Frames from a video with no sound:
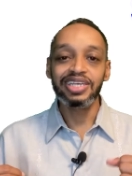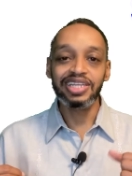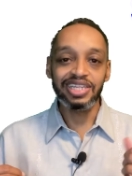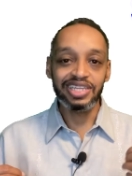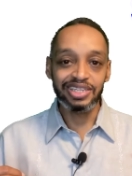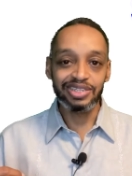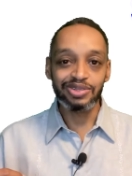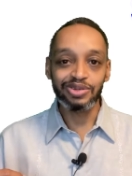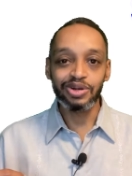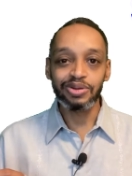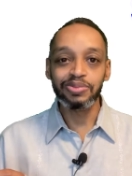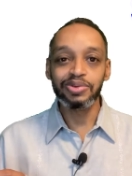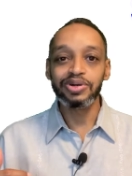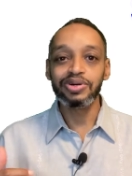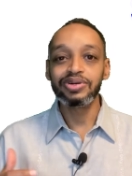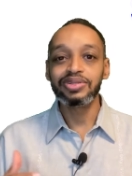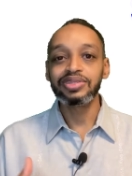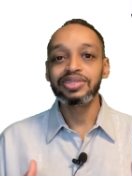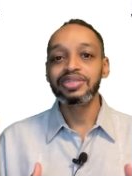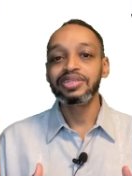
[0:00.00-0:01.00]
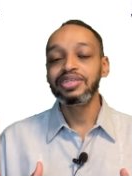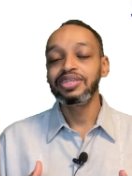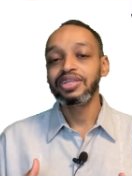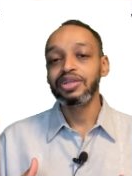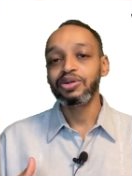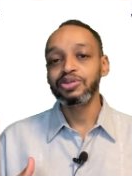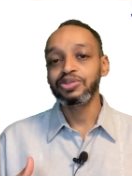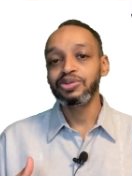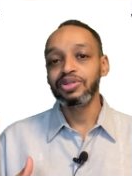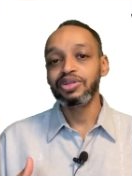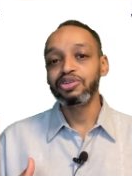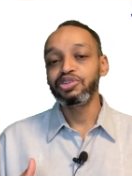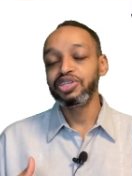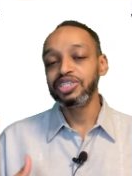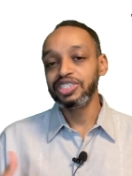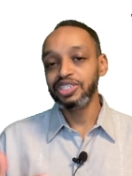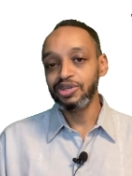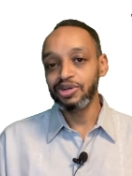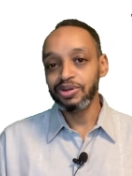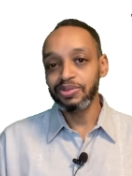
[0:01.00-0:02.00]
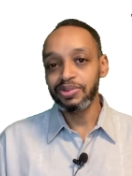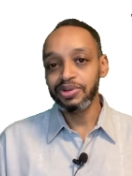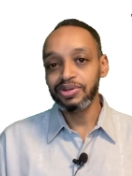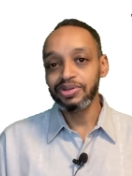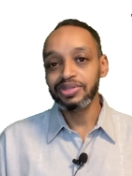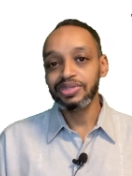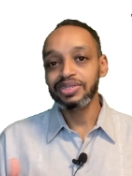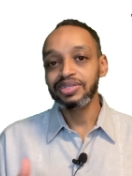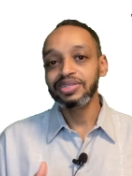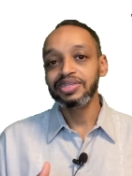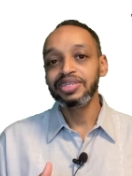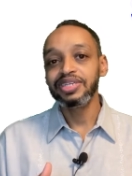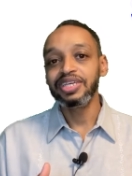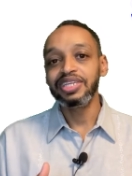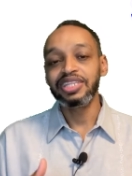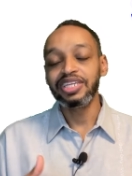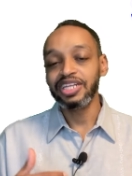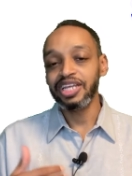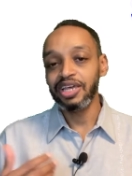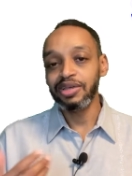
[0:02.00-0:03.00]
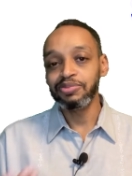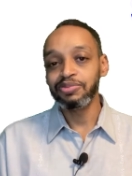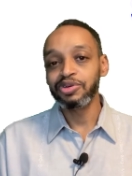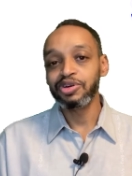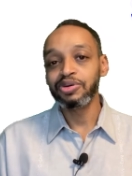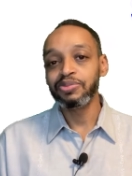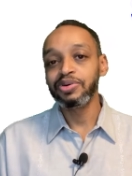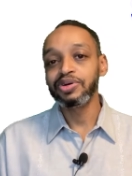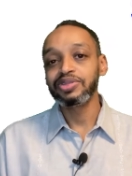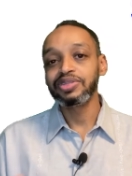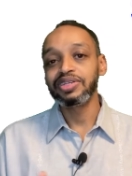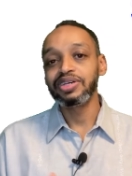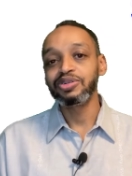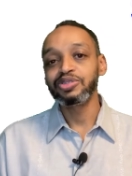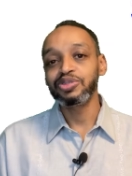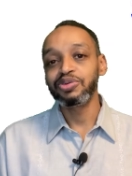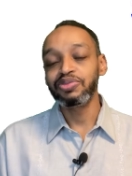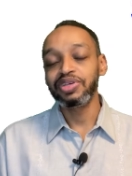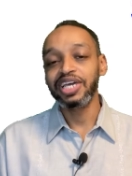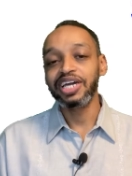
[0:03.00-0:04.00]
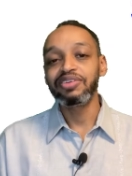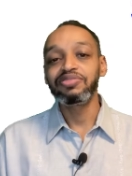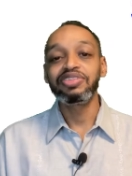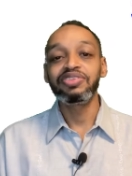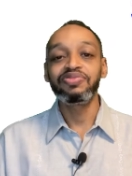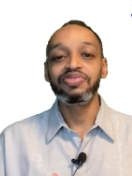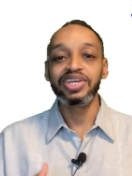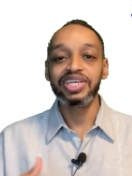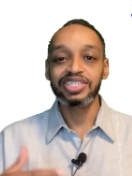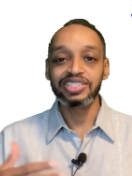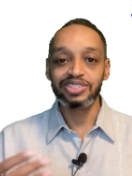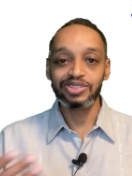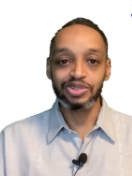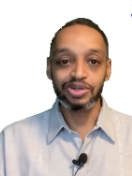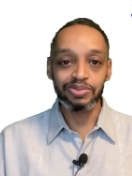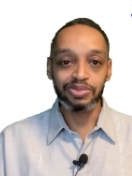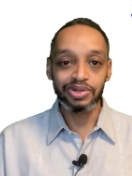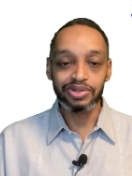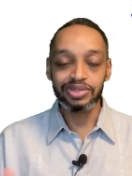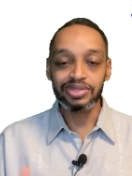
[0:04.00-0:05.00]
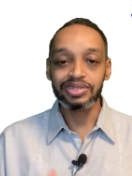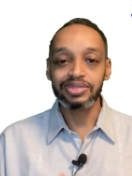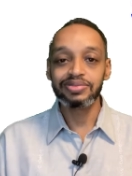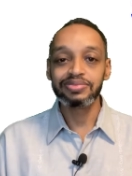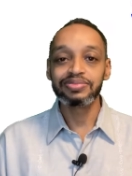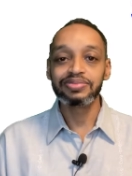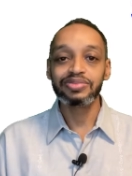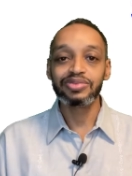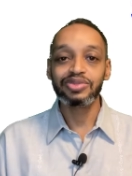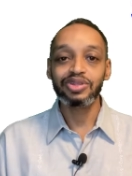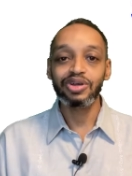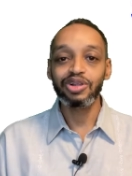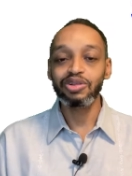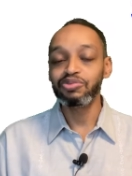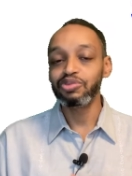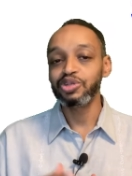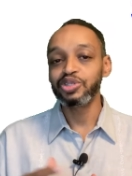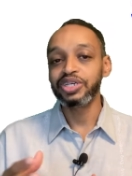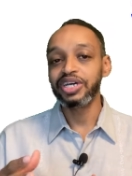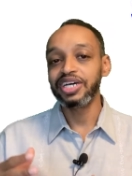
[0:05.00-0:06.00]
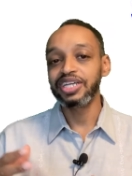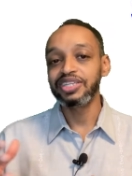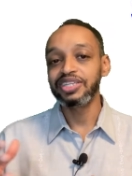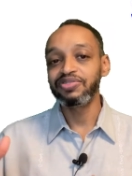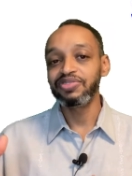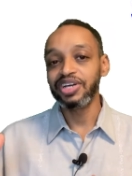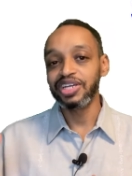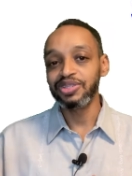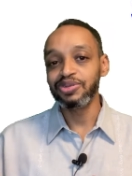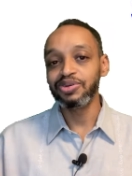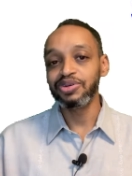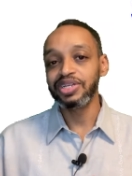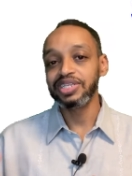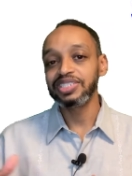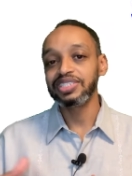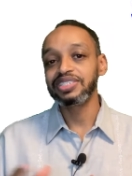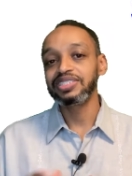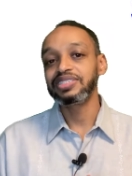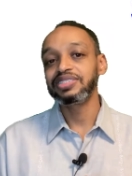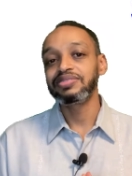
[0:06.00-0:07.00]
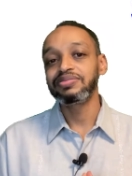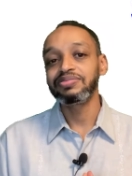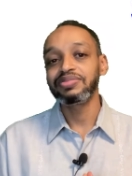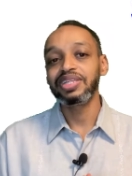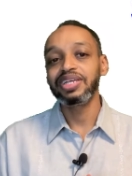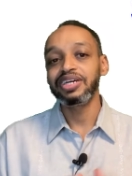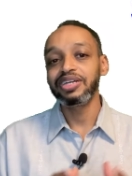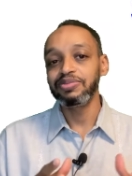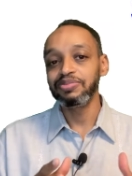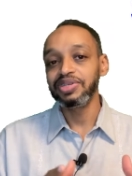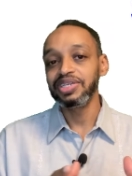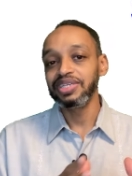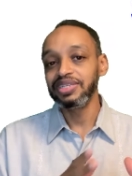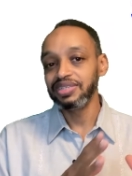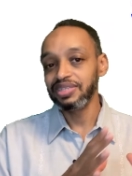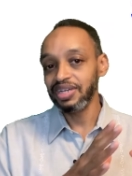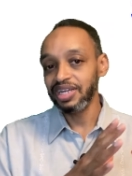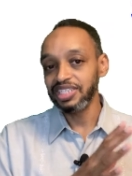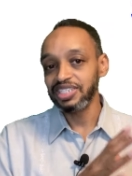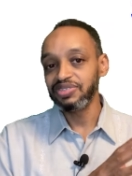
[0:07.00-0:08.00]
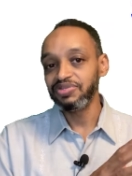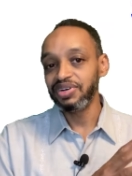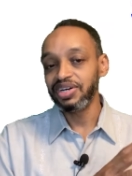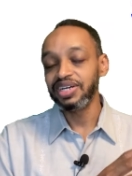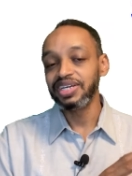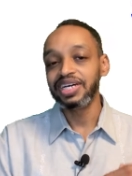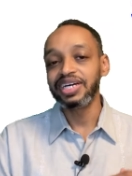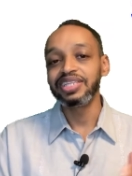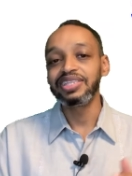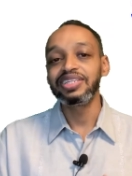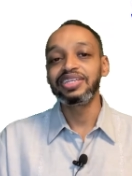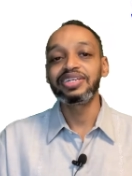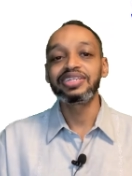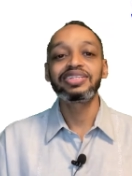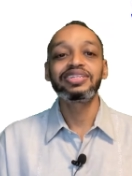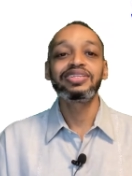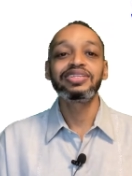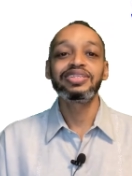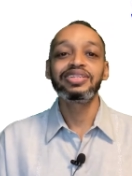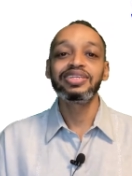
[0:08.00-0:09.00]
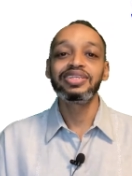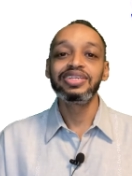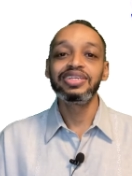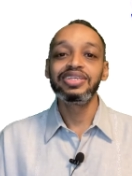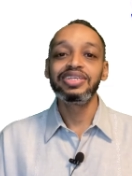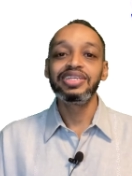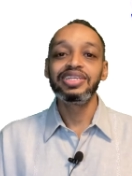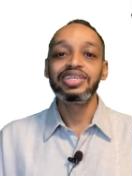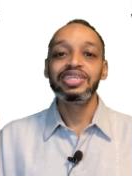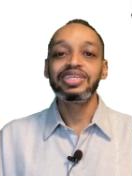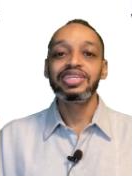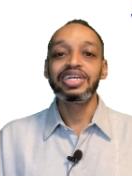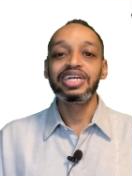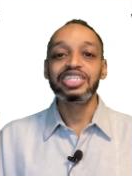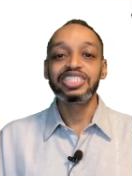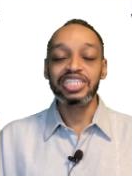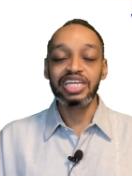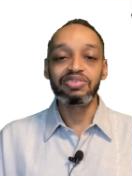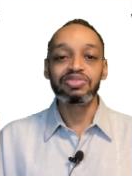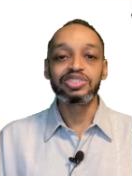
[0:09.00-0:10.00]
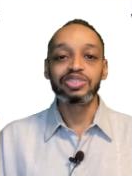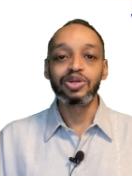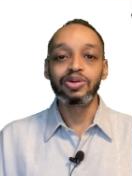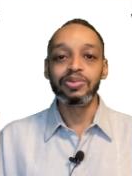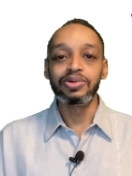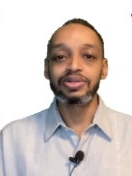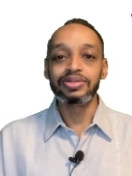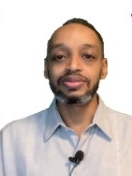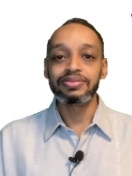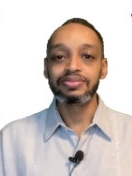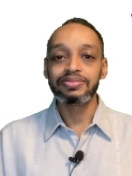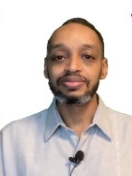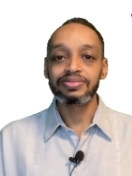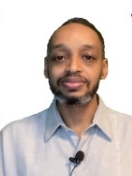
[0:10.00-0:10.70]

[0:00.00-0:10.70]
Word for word: clean robot, also logistic robot, interim robot, also we have defense robot. All those kind of categories are being classified under uh, service robot.